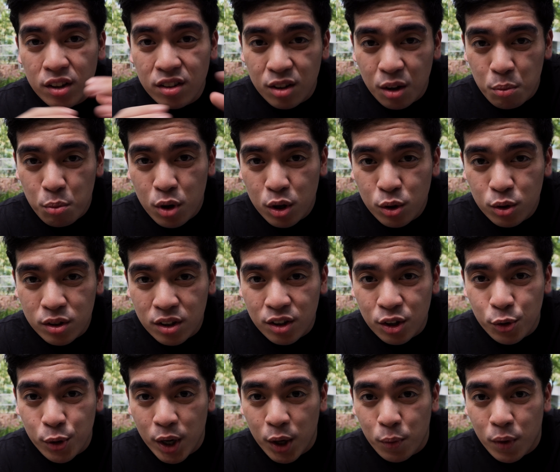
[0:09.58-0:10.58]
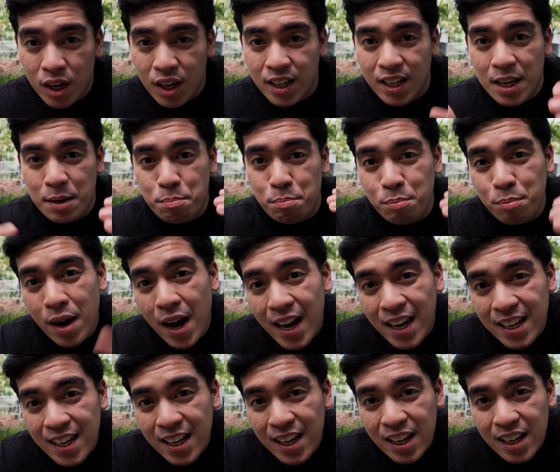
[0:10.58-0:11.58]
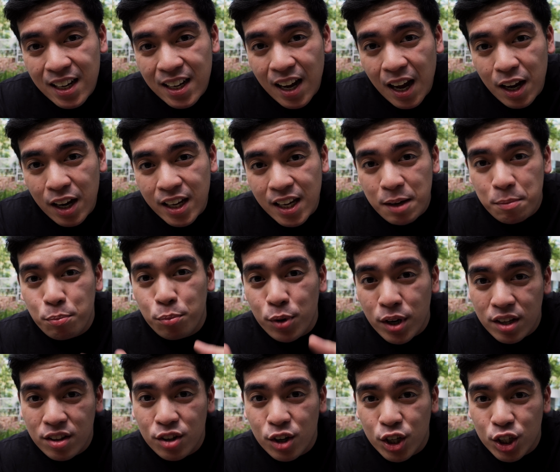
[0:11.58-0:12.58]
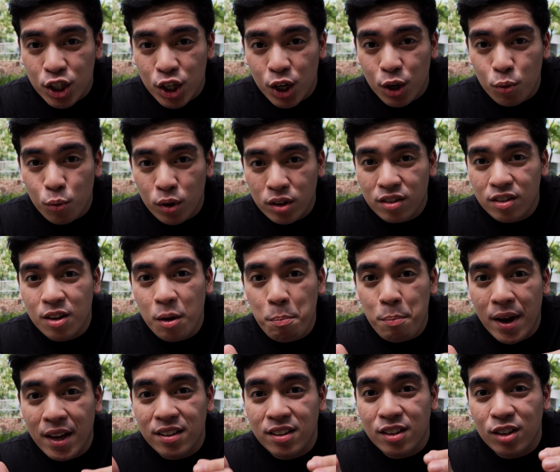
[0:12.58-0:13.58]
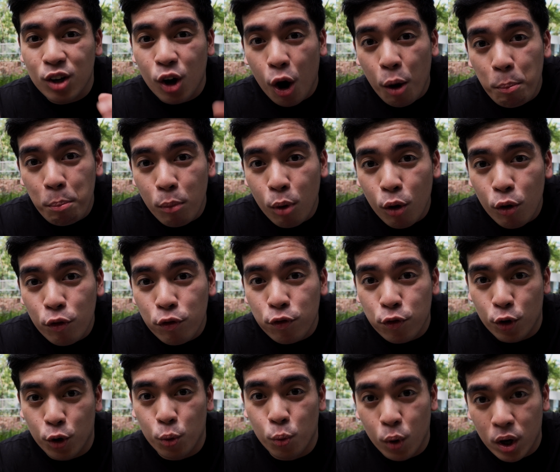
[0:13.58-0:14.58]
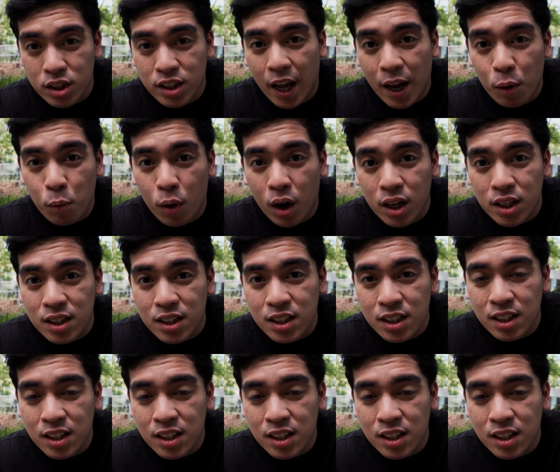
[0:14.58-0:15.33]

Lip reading: So as someone who doesn't really want to keep buying, I keep researching what's the best combo for what I want.